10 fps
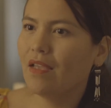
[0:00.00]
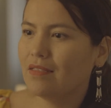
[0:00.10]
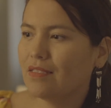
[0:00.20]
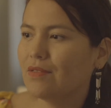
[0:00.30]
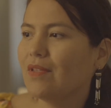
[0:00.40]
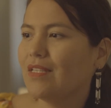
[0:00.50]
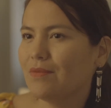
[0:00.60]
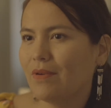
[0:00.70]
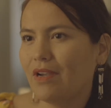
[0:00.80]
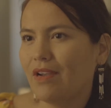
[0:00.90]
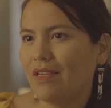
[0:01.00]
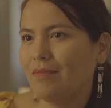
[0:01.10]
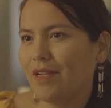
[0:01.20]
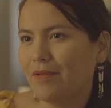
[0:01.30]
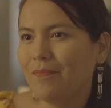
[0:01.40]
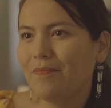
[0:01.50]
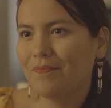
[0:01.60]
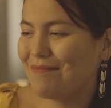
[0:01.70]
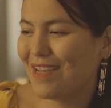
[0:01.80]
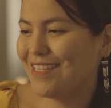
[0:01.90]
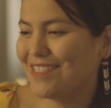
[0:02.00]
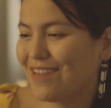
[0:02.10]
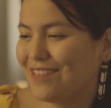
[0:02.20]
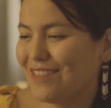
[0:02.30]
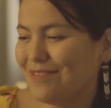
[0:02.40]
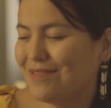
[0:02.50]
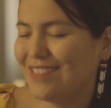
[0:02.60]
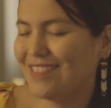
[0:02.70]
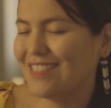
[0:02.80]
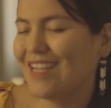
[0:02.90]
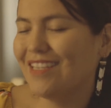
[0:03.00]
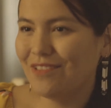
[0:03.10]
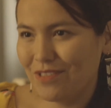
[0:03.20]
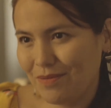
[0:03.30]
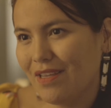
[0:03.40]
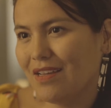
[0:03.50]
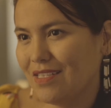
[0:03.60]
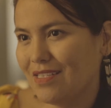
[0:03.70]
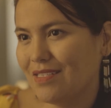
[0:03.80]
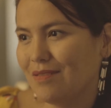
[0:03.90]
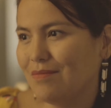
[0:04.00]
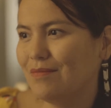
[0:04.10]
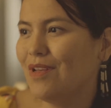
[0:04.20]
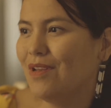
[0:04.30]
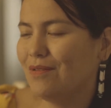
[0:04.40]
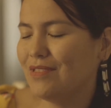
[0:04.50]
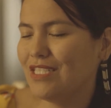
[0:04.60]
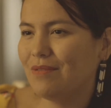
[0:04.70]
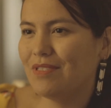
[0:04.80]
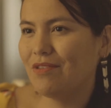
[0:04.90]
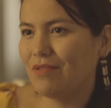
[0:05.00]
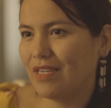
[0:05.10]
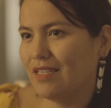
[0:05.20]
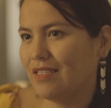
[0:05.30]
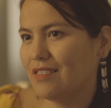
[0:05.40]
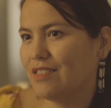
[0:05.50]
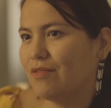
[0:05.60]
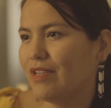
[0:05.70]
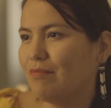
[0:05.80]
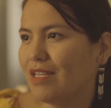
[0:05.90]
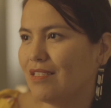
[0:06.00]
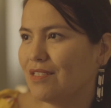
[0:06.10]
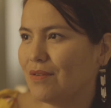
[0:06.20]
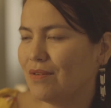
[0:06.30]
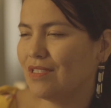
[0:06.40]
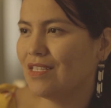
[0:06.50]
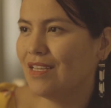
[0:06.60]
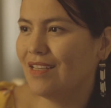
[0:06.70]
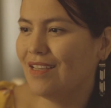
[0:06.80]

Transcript: And so that's where I am now. My daughter was diagnosed with autism when she was 3 years, 3 months old.